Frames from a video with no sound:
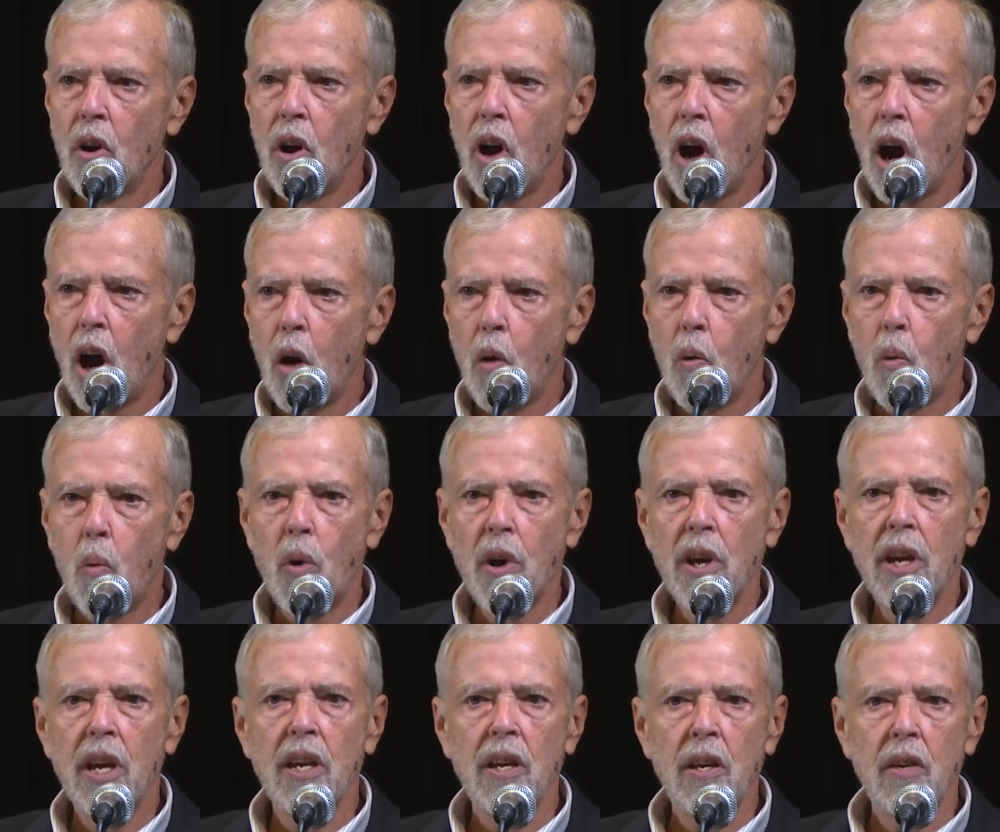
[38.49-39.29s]

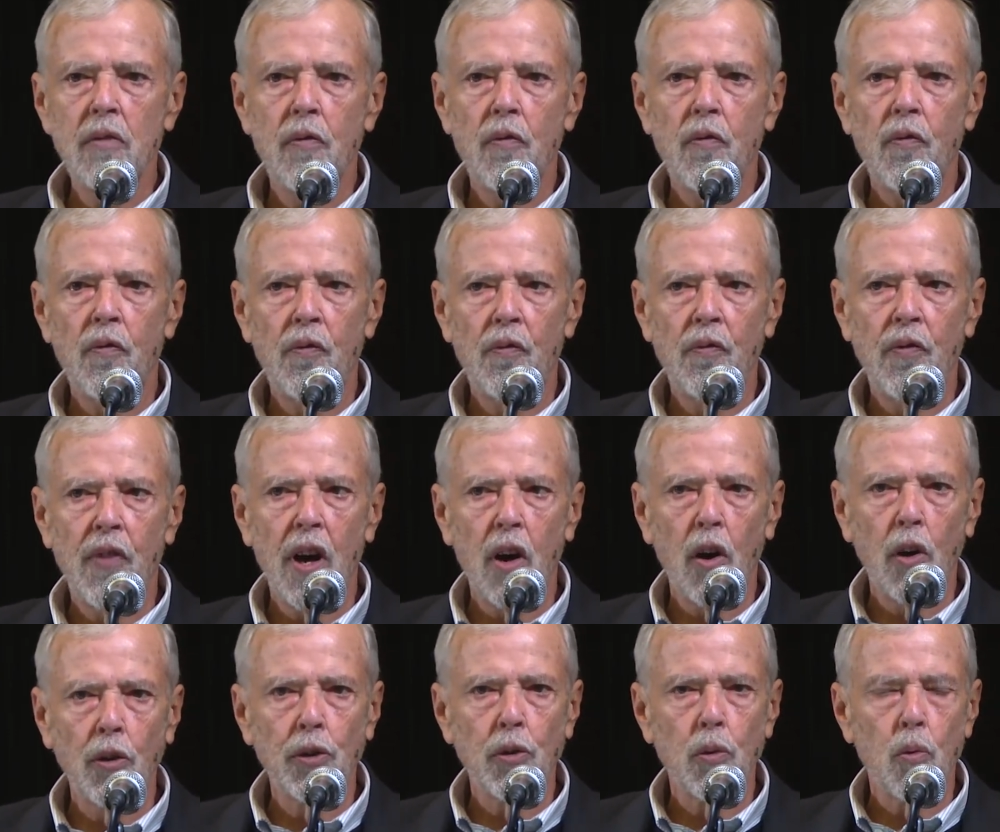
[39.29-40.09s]
we
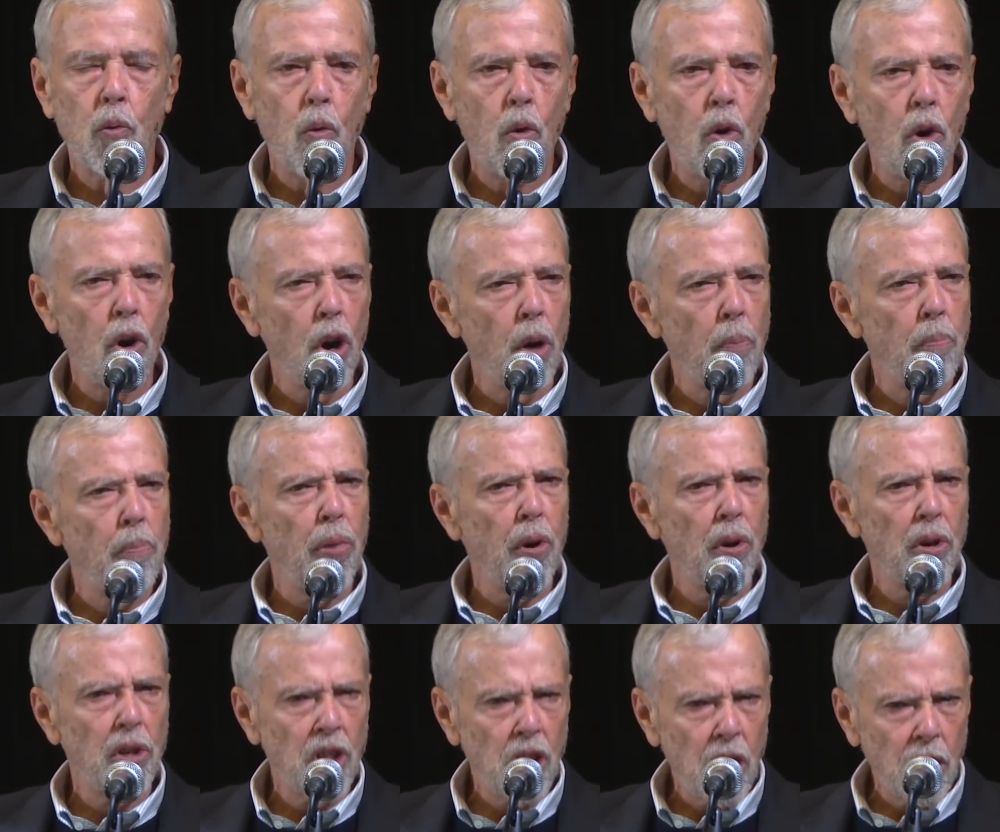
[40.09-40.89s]
felt were
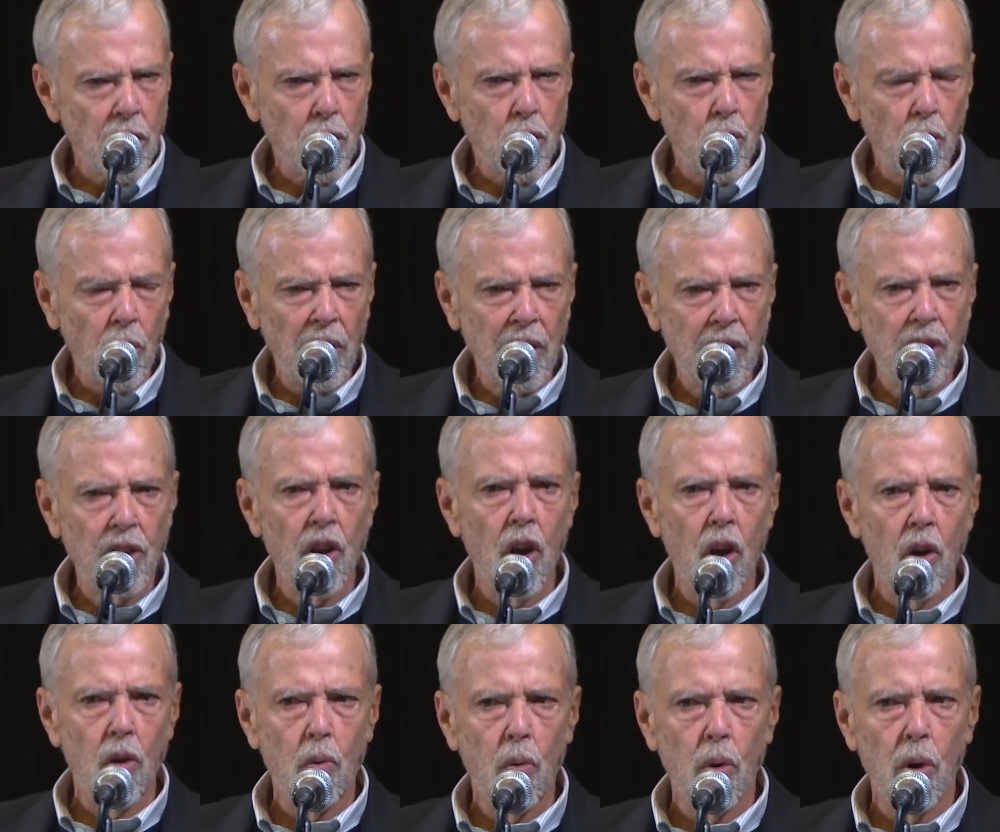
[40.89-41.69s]
particularly
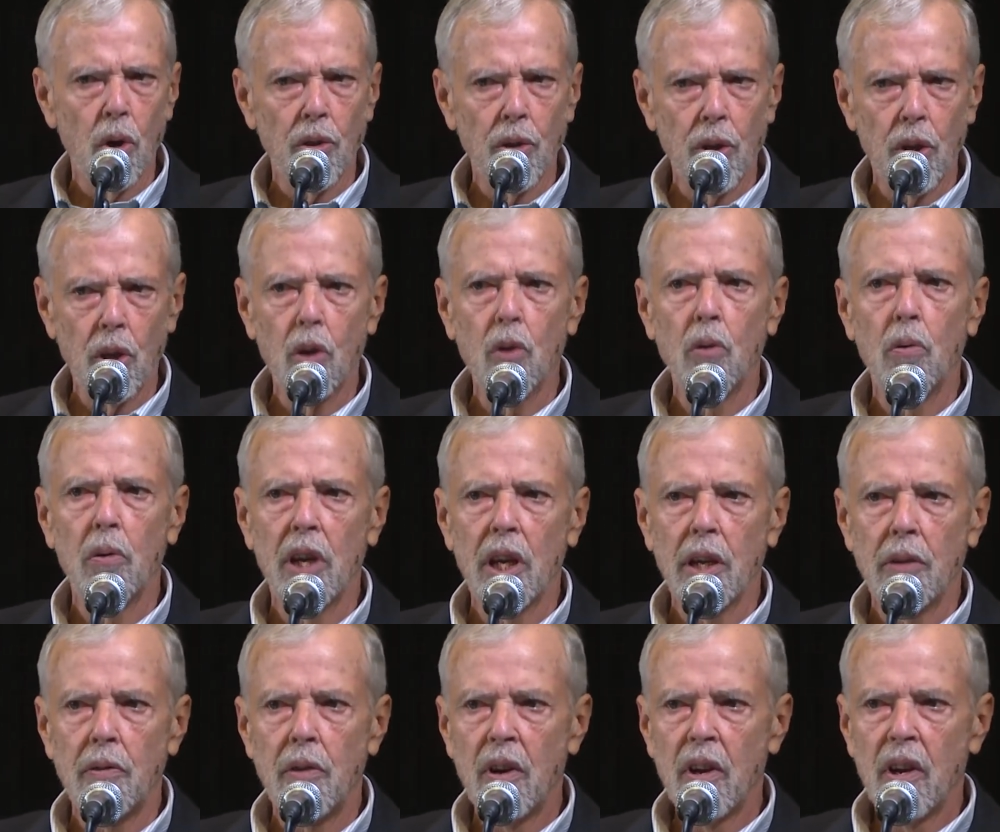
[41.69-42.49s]
noteworthy, who we
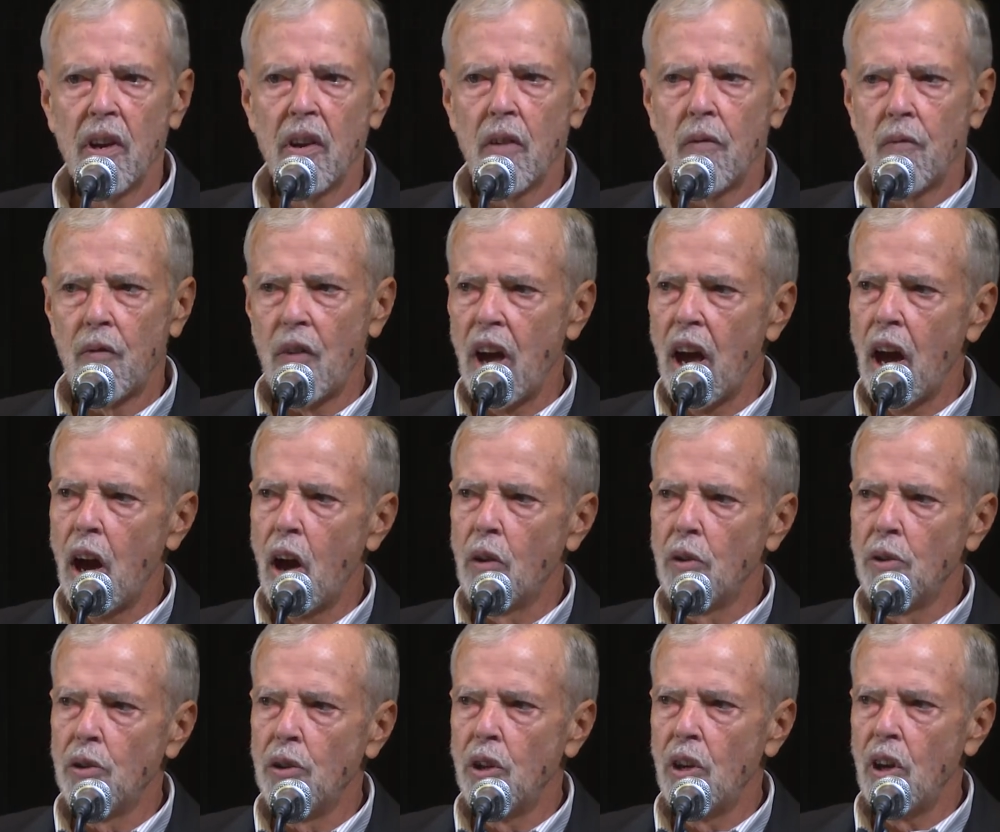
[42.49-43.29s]
had
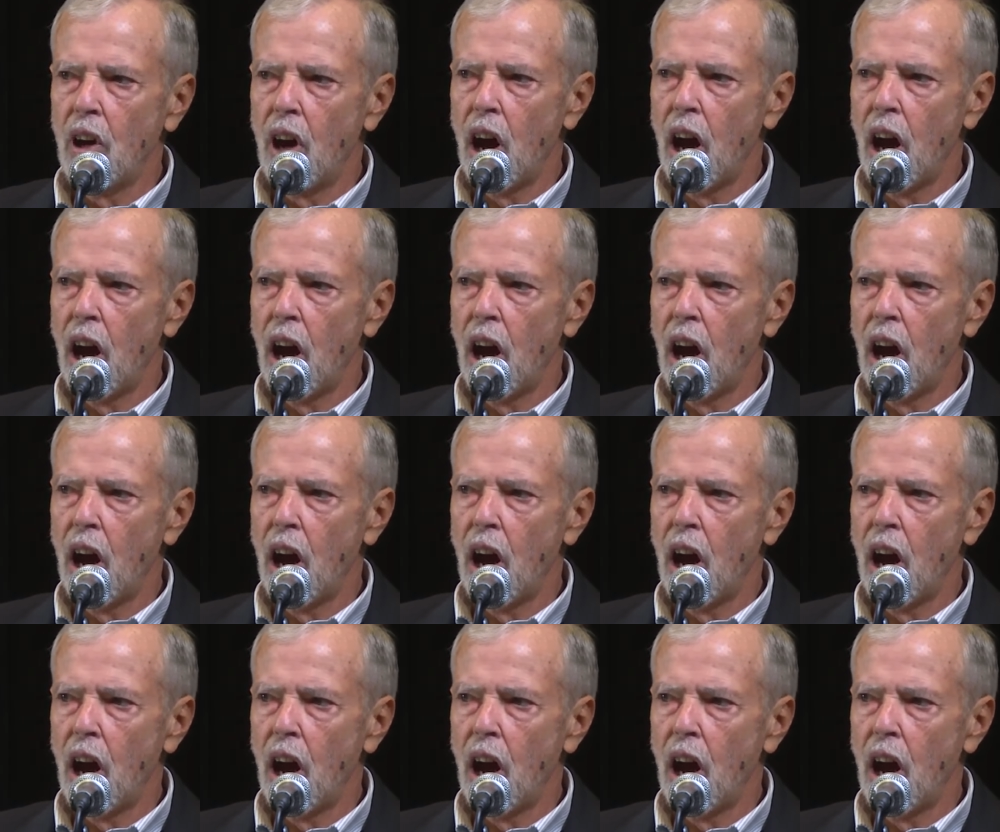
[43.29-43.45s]
found